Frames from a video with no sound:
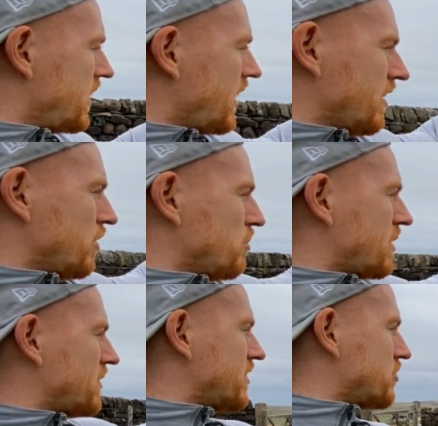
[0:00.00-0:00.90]
and loop
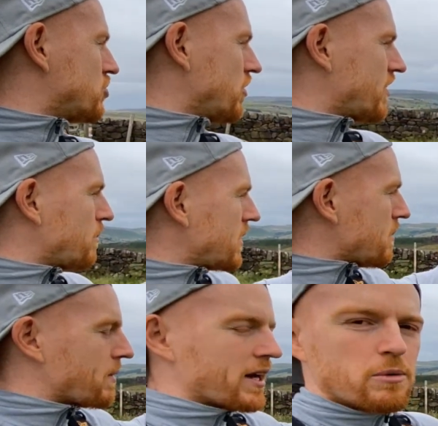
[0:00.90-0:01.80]
round to Lodge Church that way, then
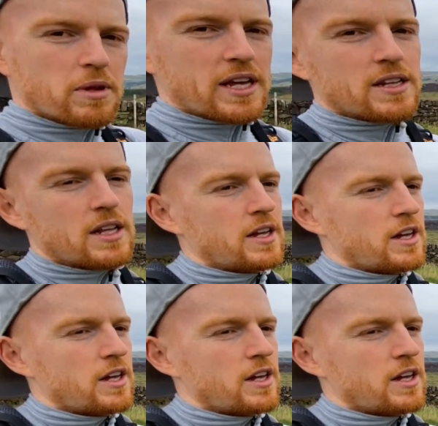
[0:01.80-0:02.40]
back up the hill.